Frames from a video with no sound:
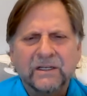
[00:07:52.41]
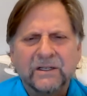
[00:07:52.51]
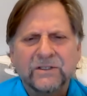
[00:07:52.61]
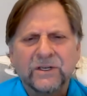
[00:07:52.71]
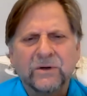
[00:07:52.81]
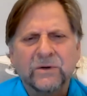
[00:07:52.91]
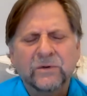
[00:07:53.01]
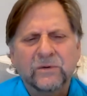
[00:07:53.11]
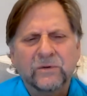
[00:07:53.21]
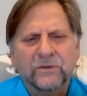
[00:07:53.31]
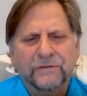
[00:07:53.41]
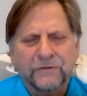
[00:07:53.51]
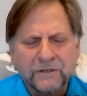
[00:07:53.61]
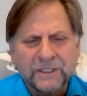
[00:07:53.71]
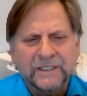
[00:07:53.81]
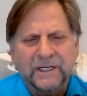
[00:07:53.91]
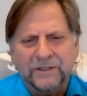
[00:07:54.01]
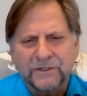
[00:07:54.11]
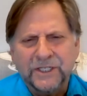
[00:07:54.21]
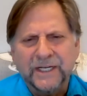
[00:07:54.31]
So the first thing to
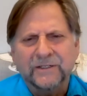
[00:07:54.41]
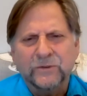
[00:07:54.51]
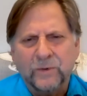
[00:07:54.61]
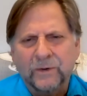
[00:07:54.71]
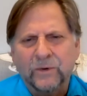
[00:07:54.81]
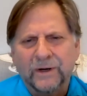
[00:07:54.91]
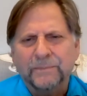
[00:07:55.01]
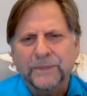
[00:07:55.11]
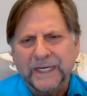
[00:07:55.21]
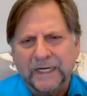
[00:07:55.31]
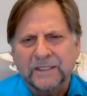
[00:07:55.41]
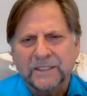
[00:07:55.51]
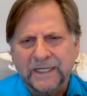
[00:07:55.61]
understand is what we're up against,